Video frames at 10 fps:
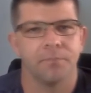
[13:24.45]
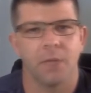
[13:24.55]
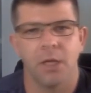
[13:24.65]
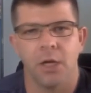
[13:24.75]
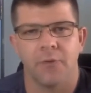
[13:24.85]

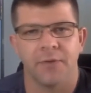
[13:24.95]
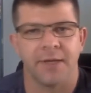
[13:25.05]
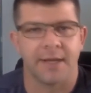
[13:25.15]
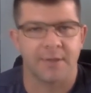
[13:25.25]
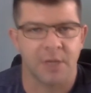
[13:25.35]
for the
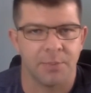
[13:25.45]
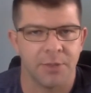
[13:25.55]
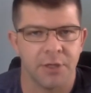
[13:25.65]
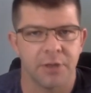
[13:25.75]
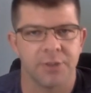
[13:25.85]
next couple of
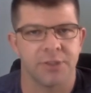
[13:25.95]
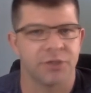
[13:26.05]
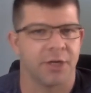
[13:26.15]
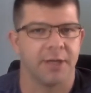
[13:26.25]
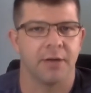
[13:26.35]
years and
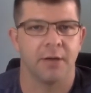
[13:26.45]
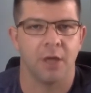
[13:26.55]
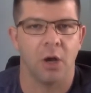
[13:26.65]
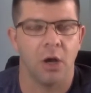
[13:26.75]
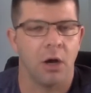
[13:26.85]
trading
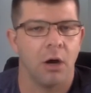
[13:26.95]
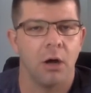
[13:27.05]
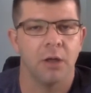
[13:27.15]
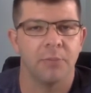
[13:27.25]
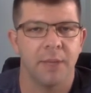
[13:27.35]
a
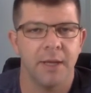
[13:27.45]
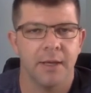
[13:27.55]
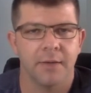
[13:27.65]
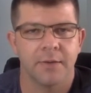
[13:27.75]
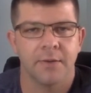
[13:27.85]
haul of
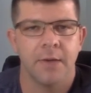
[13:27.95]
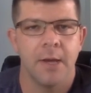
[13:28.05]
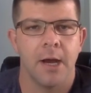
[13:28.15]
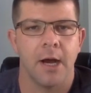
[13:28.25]
picks